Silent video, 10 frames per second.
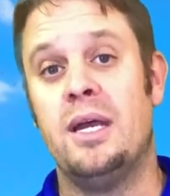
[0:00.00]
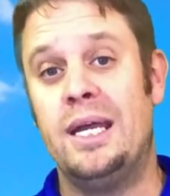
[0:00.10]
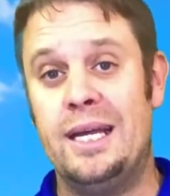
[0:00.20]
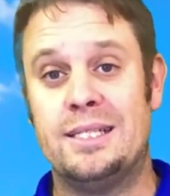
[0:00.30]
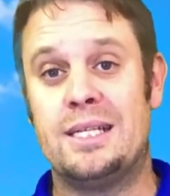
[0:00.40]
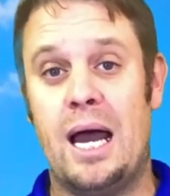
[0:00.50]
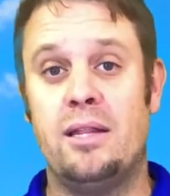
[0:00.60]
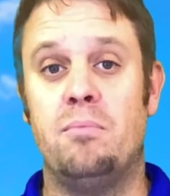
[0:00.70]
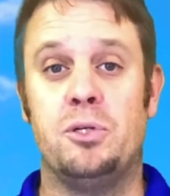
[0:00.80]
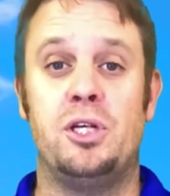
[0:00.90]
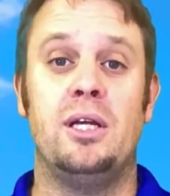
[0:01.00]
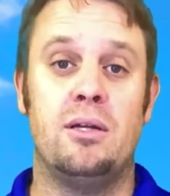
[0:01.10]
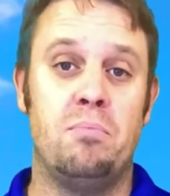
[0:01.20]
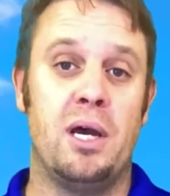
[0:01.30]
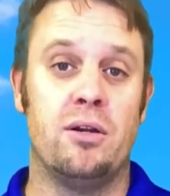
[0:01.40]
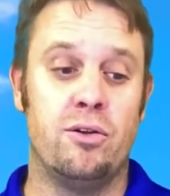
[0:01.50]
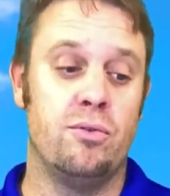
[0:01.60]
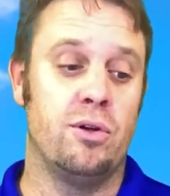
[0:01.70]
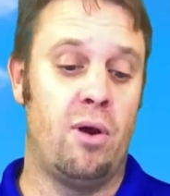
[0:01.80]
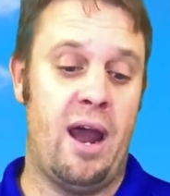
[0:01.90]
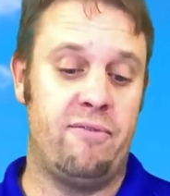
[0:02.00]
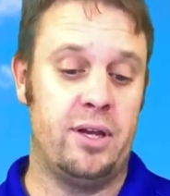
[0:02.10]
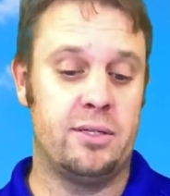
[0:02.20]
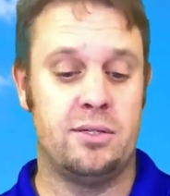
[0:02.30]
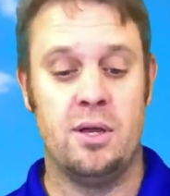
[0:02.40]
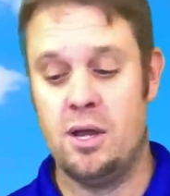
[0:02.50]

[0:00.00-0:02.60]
inside the machine to better do the graphics.